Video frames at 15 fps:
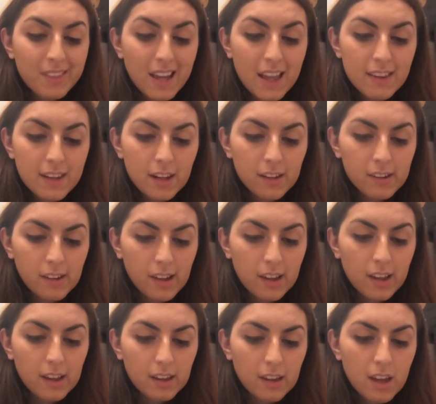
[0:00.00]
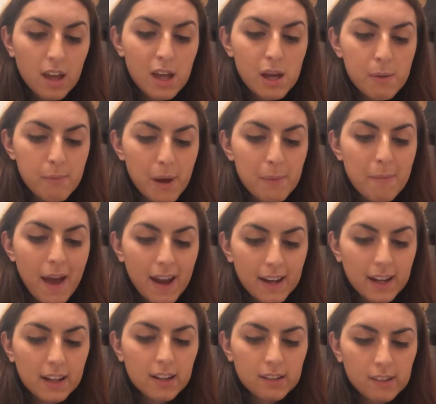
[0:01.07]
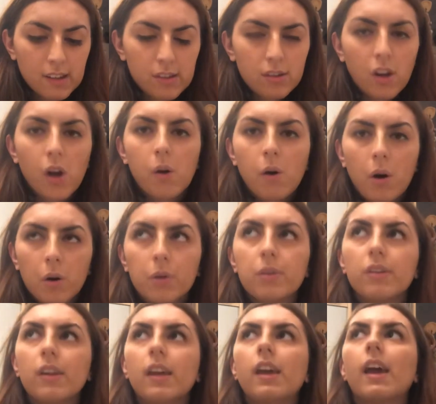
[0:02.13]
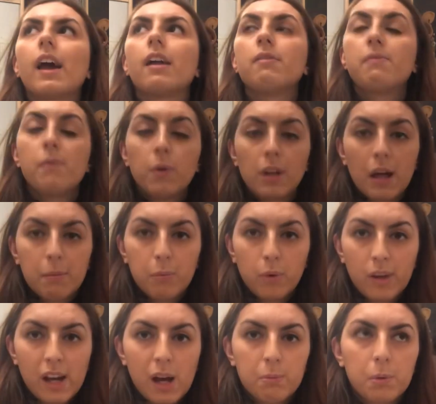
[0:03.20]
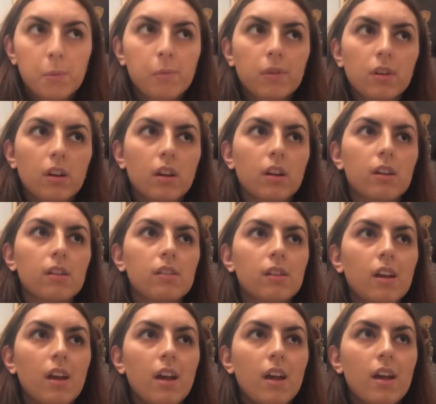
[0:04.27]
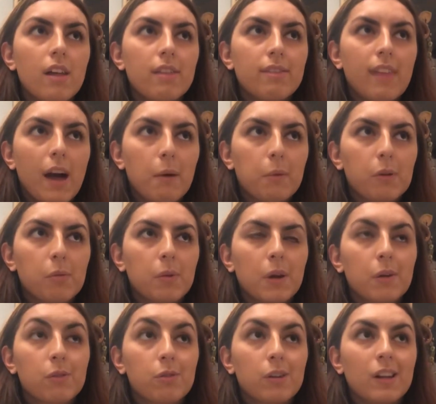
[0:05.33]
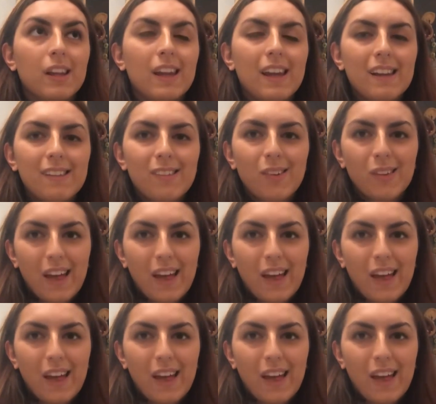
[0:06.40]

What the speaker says: And then I'd say like my Panic at the Disco, Halsey and Fall Out Boy albums, because that was when I was really into